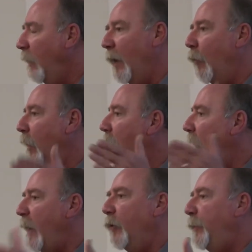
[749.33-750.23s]
I want
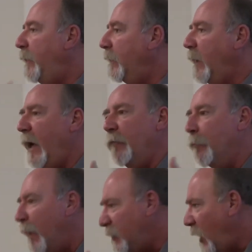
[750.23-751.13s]
higher P and K,
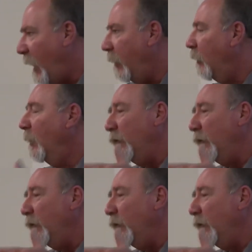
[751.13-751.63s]
much higher,